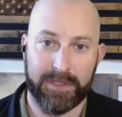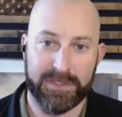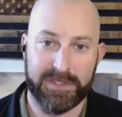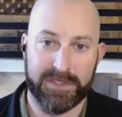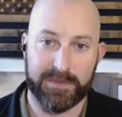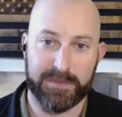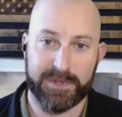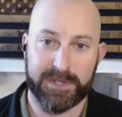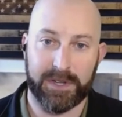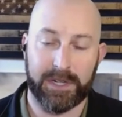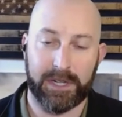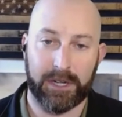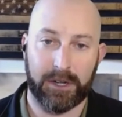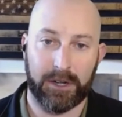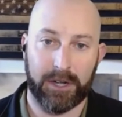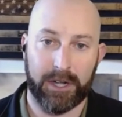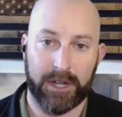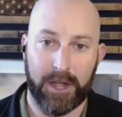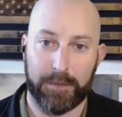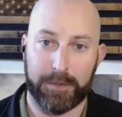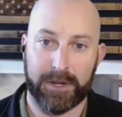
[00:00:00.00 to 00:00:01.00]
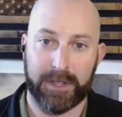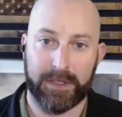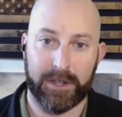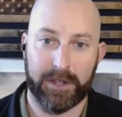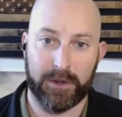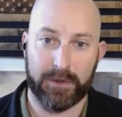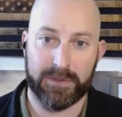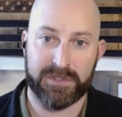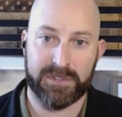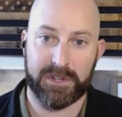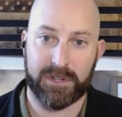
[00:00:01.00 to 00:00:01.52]
the subsidiary company that
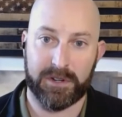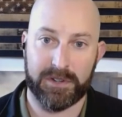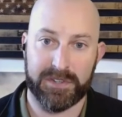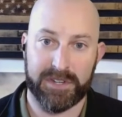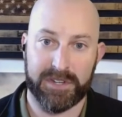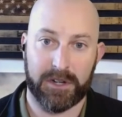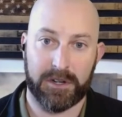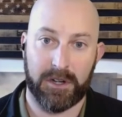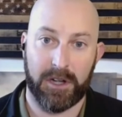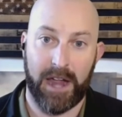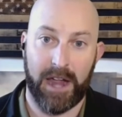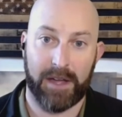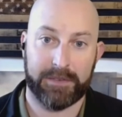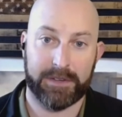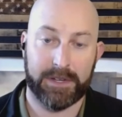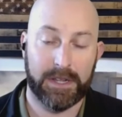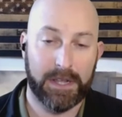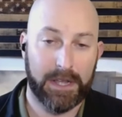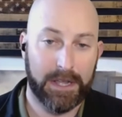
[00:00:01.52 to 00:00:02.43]
owns Cirrus Aircraft.